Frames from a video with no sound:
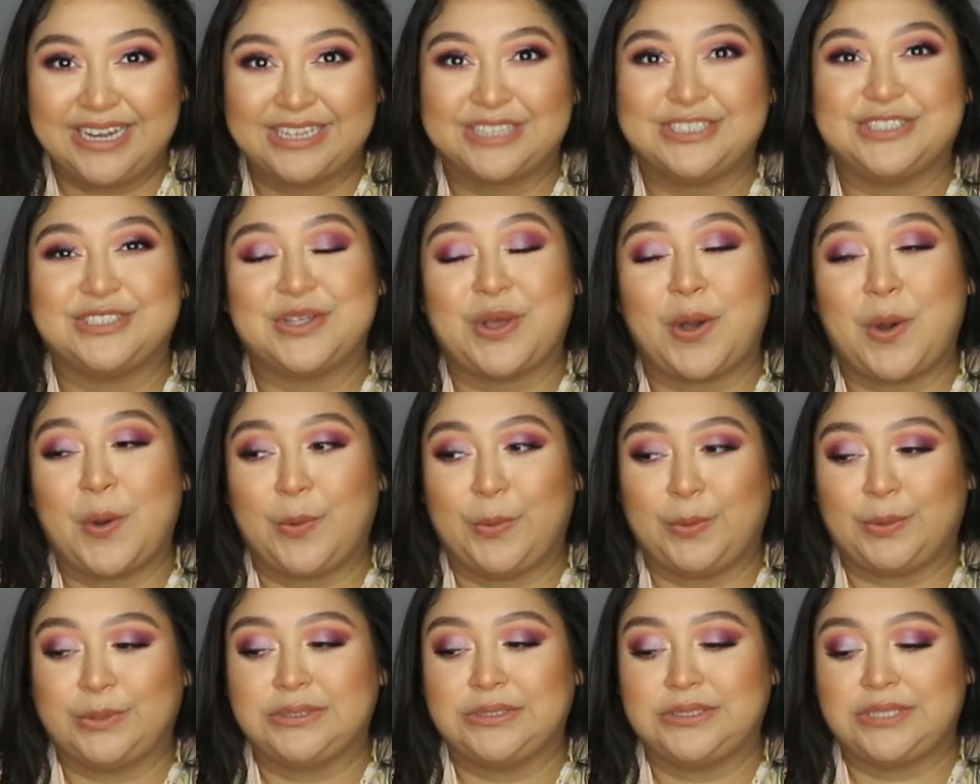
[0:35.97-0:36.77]
years
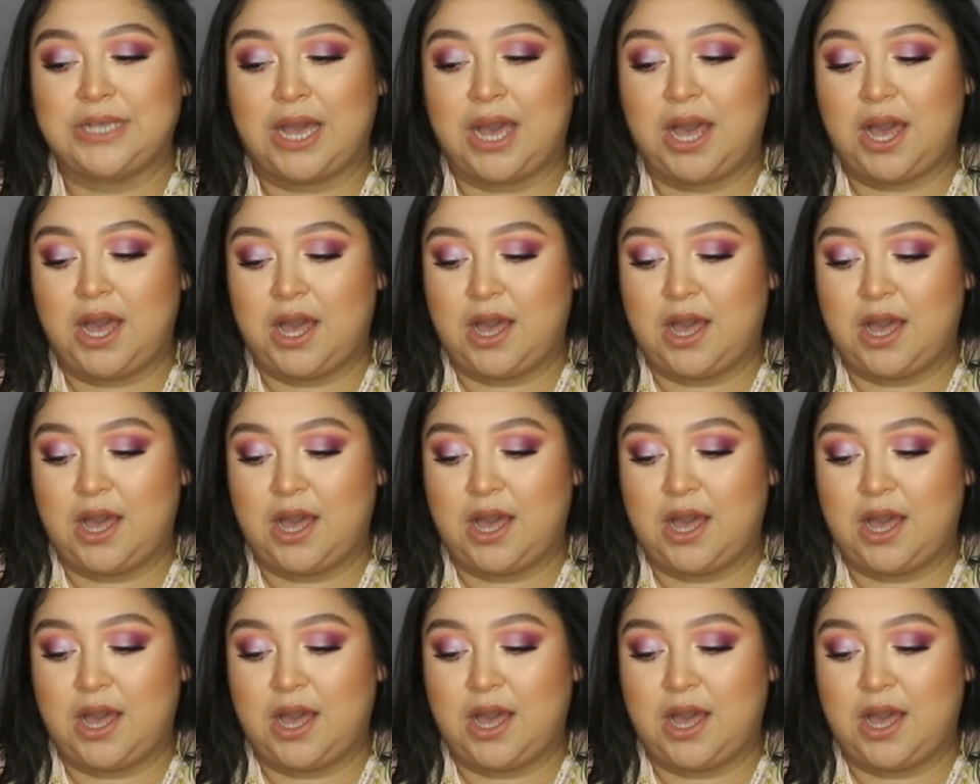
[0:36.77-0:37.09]
old.